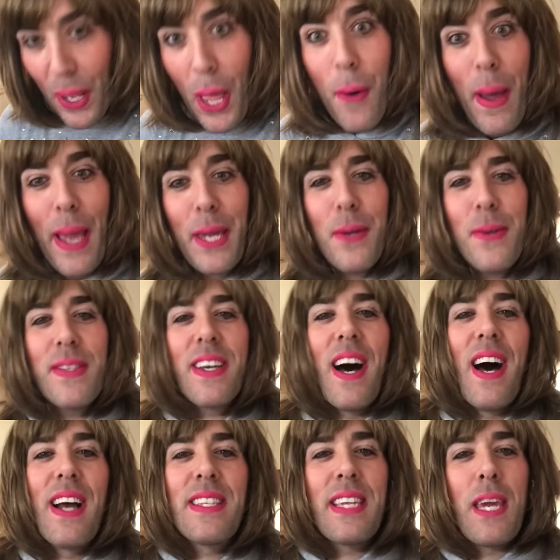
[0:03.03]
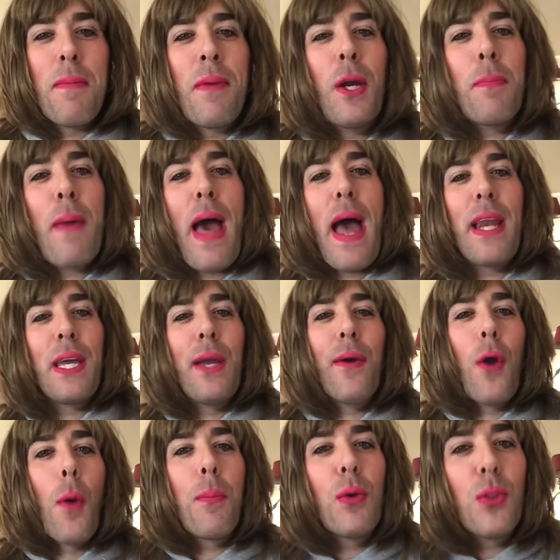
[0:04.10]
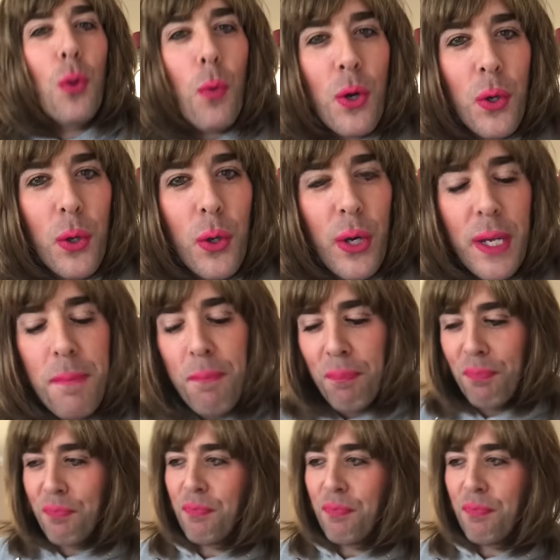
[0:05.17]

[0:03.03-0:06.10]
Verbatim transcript: Oh, hey, you guys. Aunt Mary Pat here. Hope you're doing good.